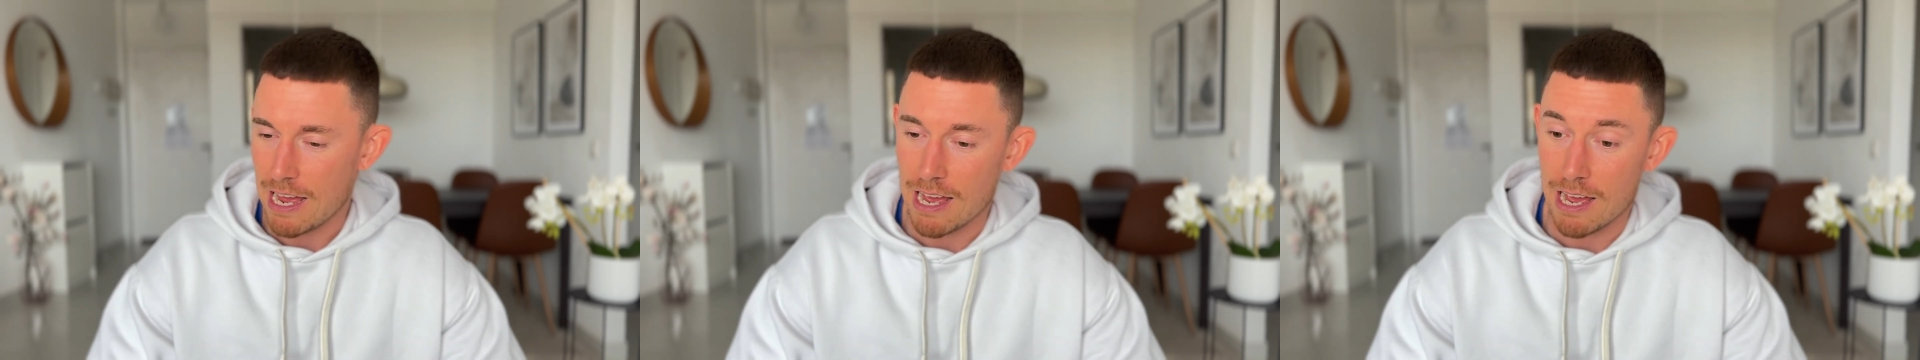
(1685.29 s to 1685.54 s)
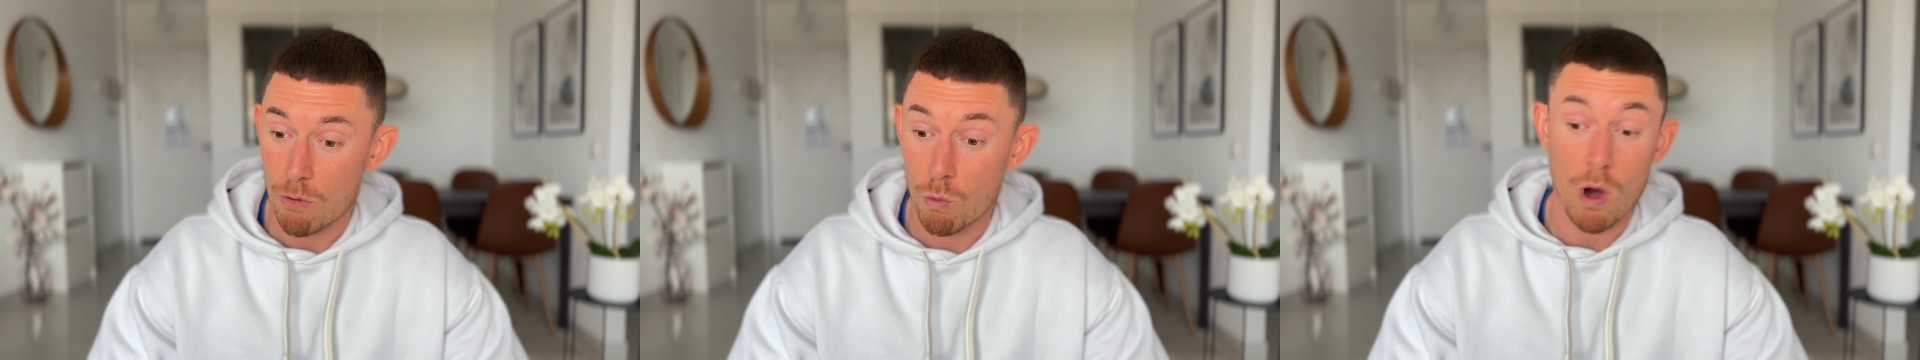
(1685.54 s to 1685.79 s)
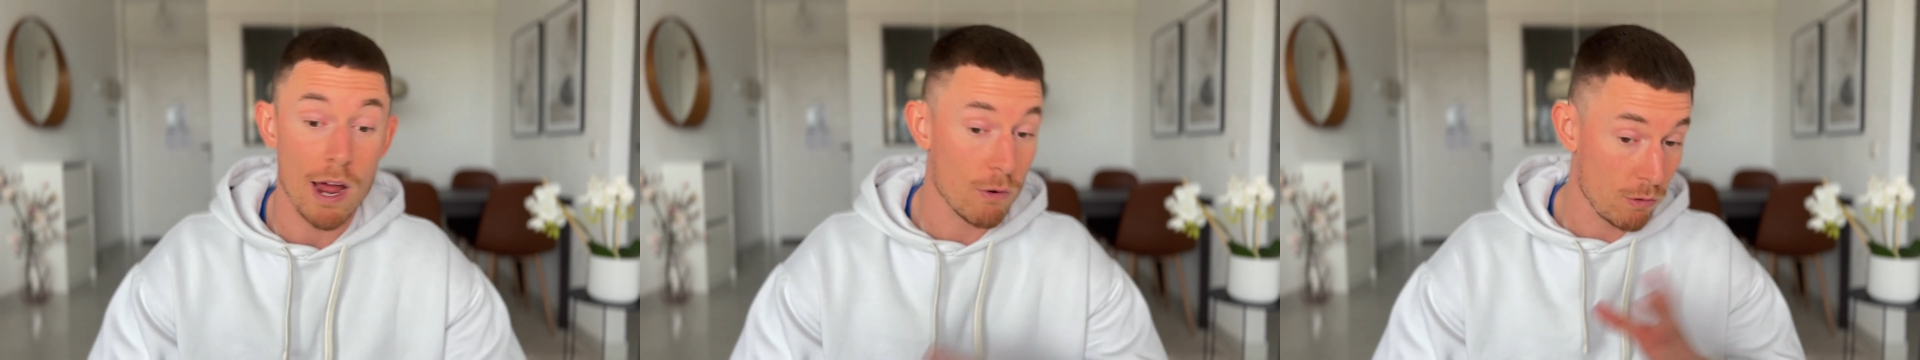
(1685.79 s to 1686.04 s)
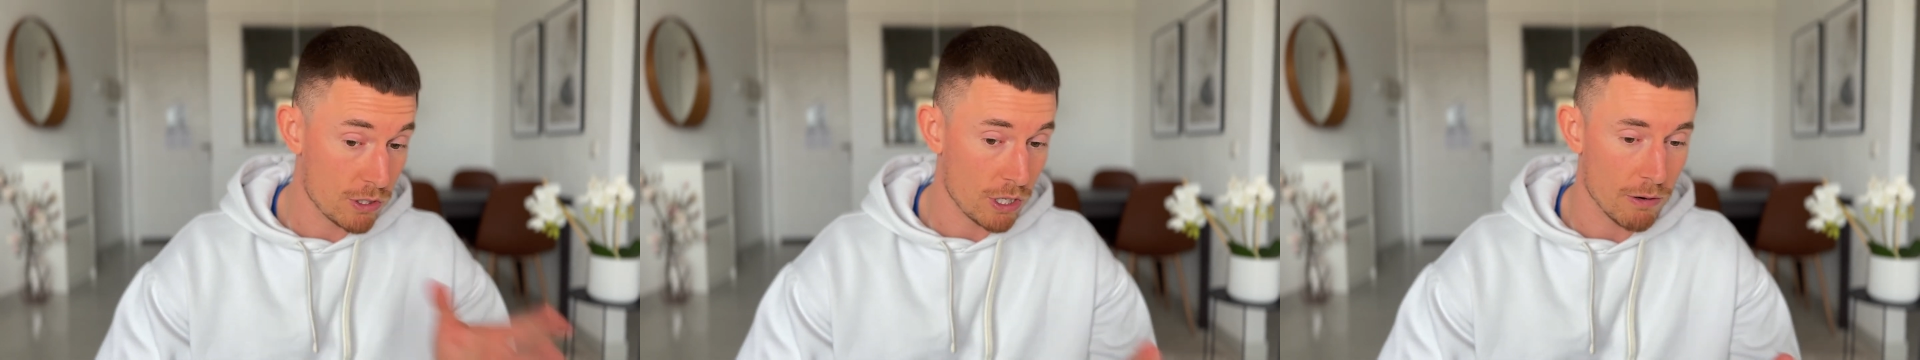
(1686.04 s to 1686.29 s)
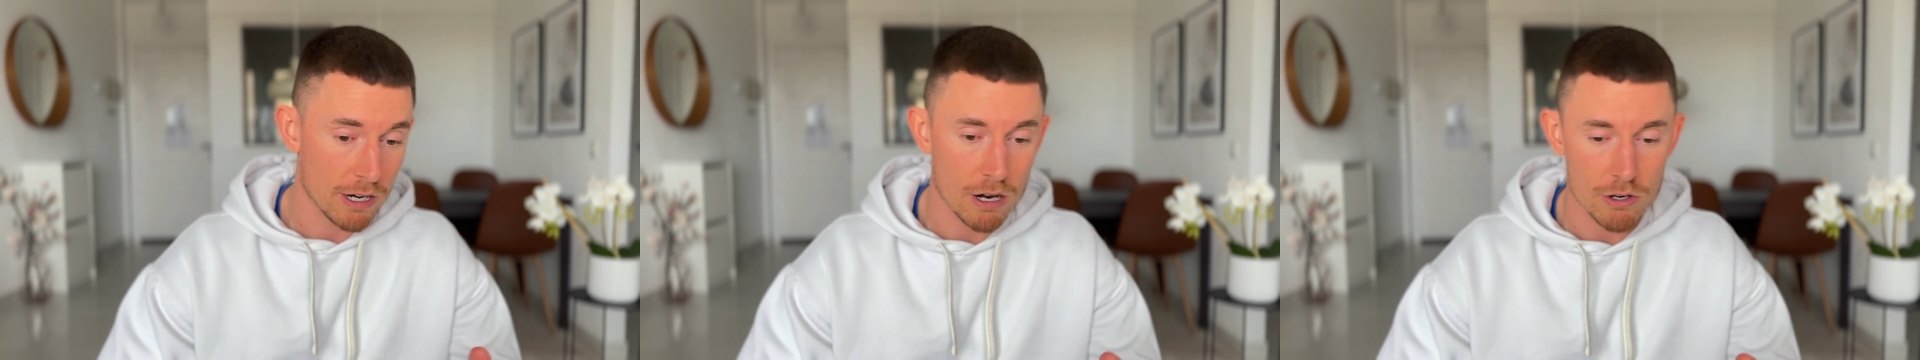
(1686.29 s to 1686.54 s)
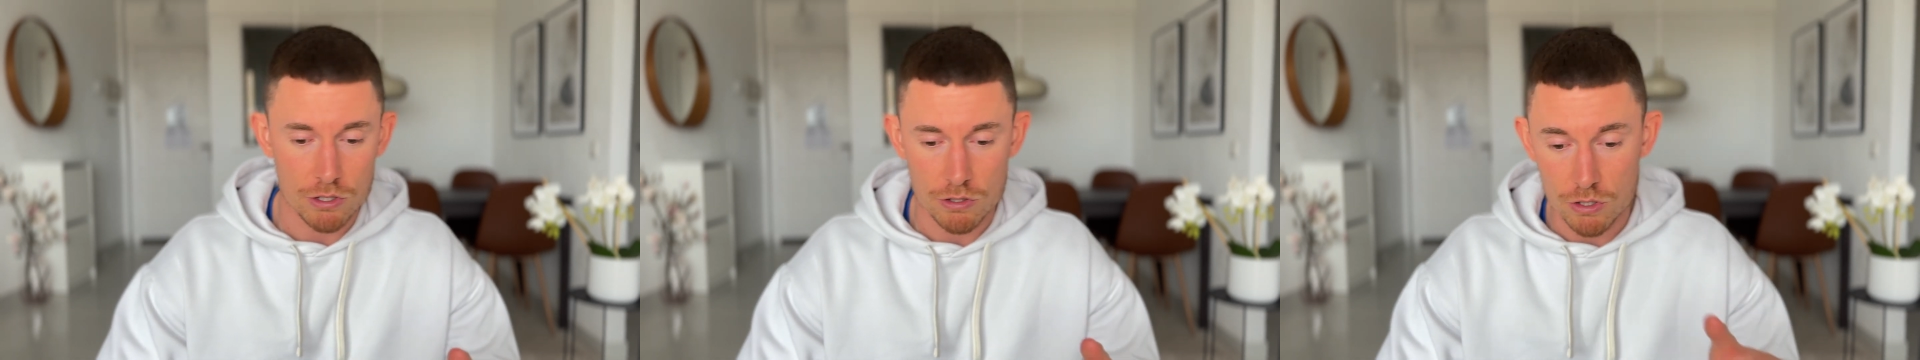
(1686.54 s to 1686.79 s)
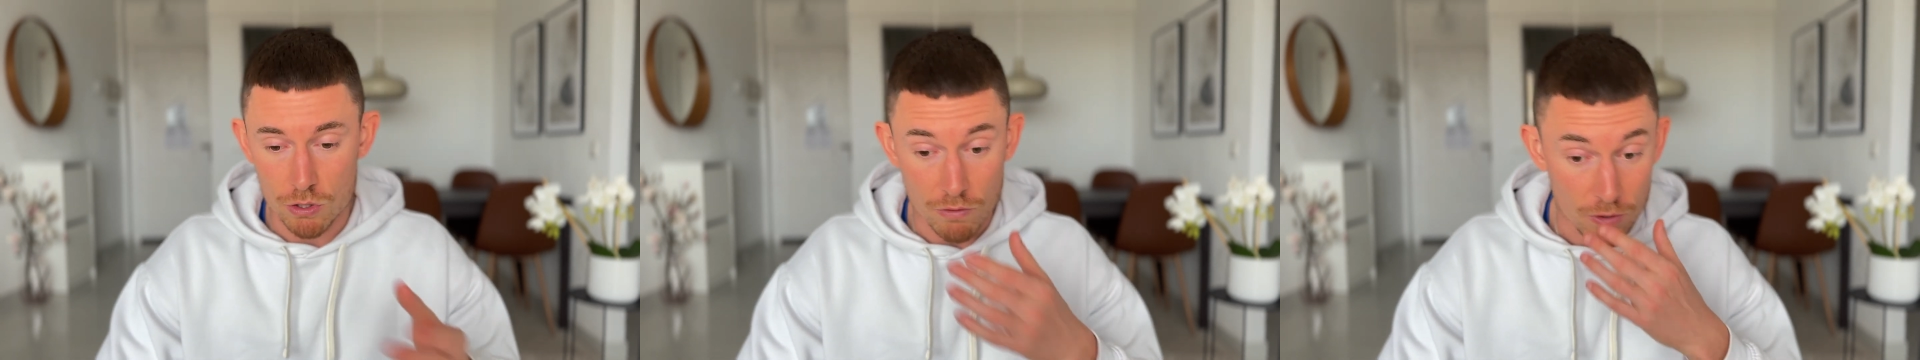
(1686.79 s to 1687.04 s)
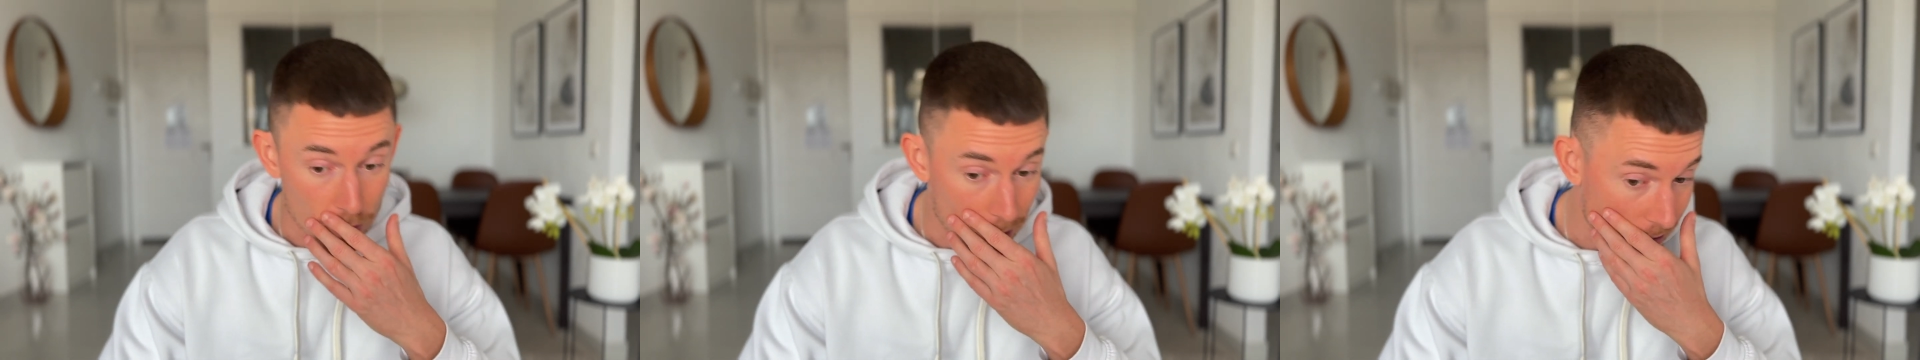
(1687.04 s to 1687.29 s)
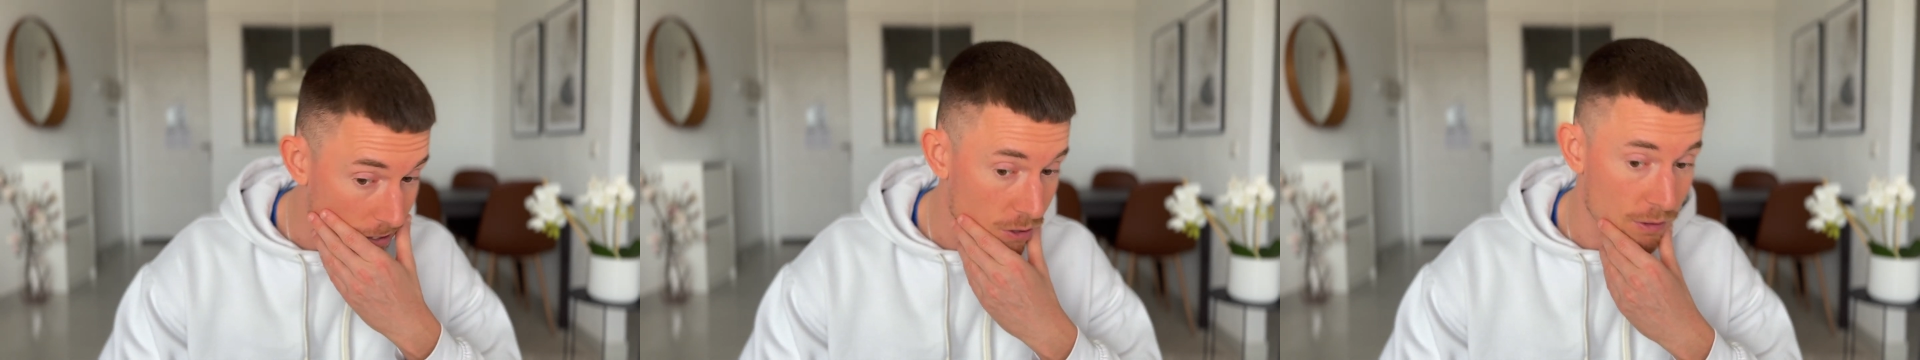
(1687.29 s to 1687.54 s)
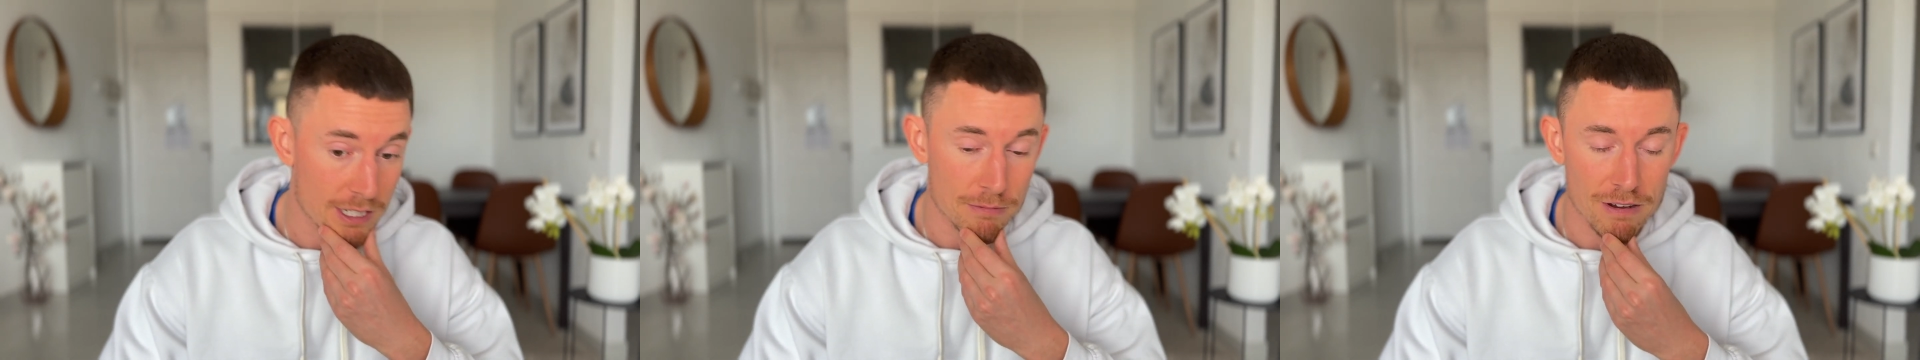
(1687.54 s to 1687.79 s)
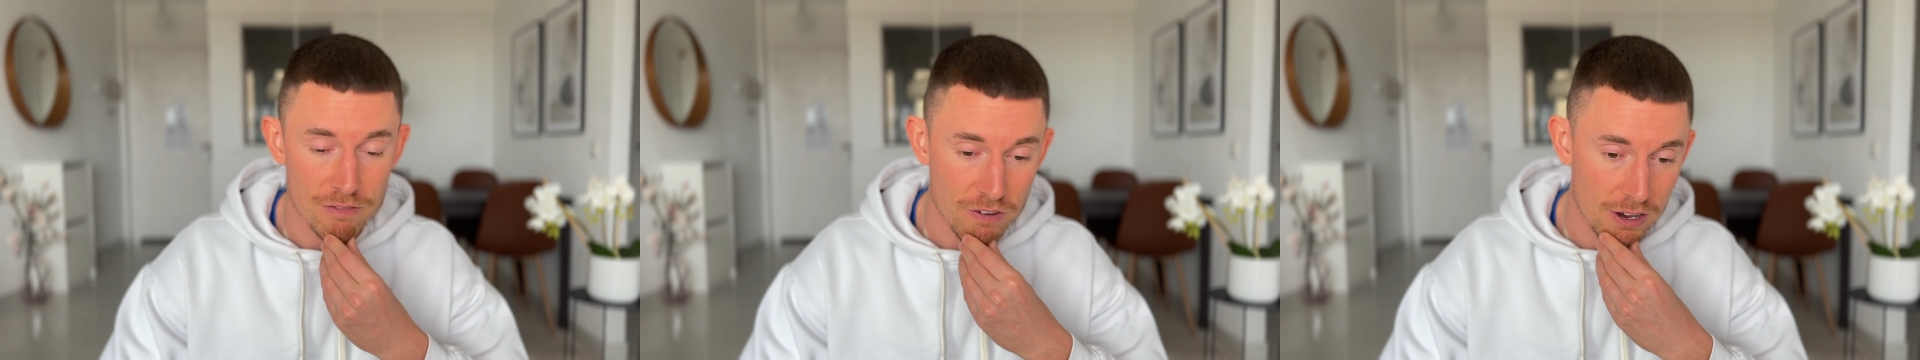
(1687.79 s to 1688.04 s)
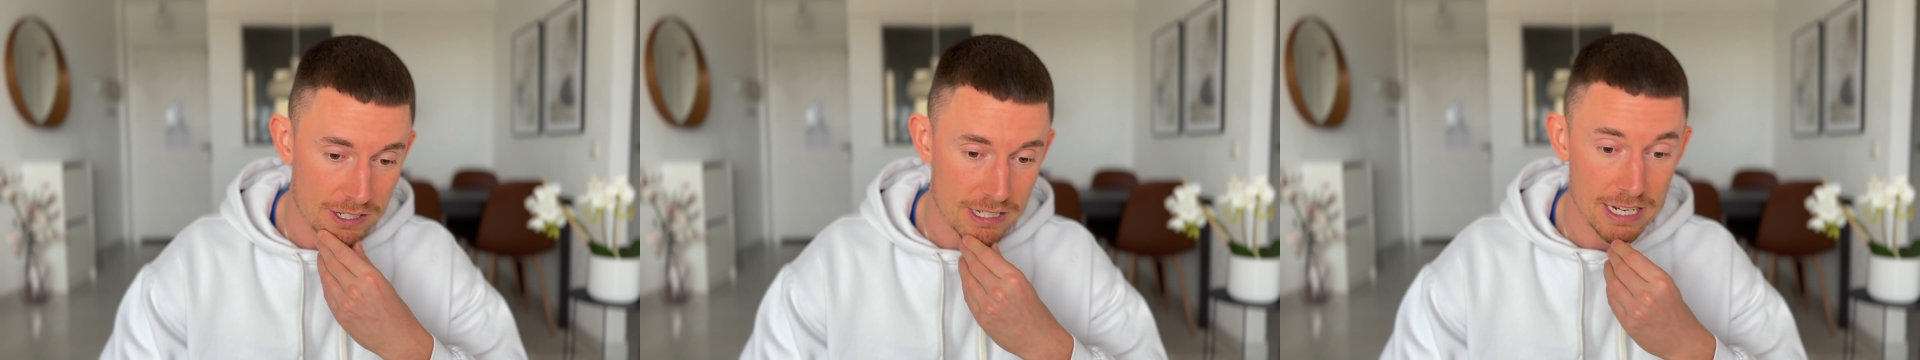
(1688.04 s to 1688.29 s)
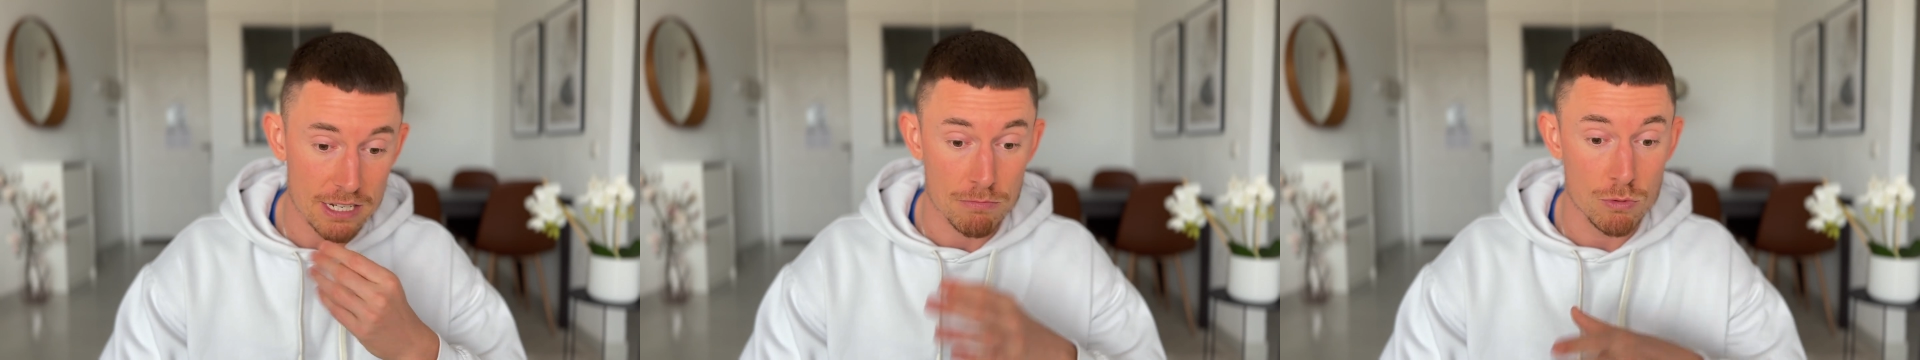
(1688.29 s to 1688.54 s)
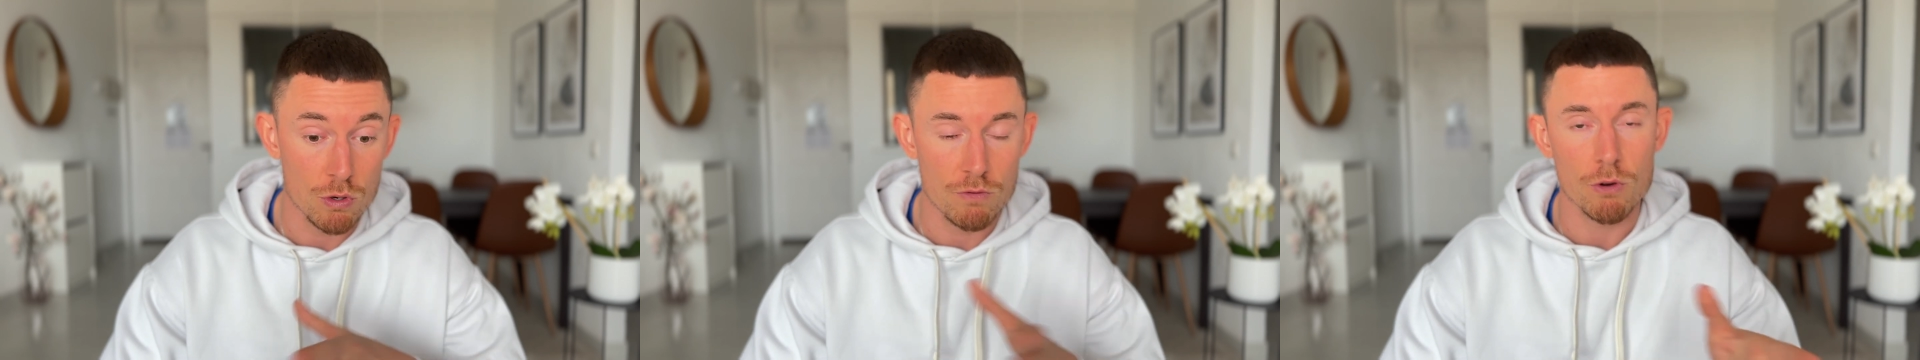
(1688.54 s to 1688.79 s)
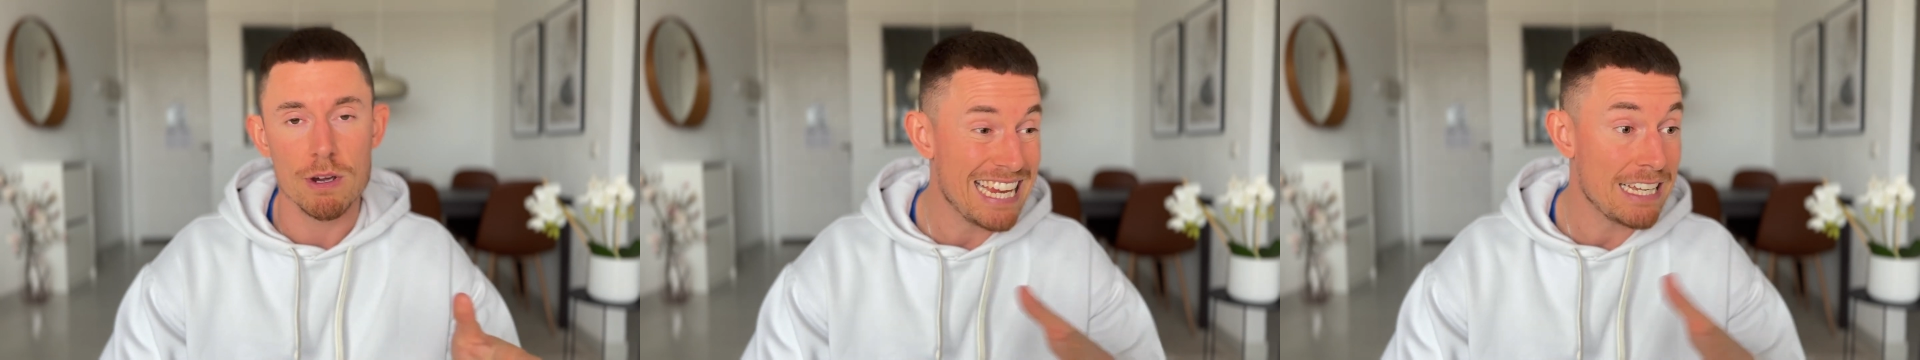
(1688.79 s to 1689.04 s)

What I'd also encourage you to do if you are going to do intermittent fasting is move your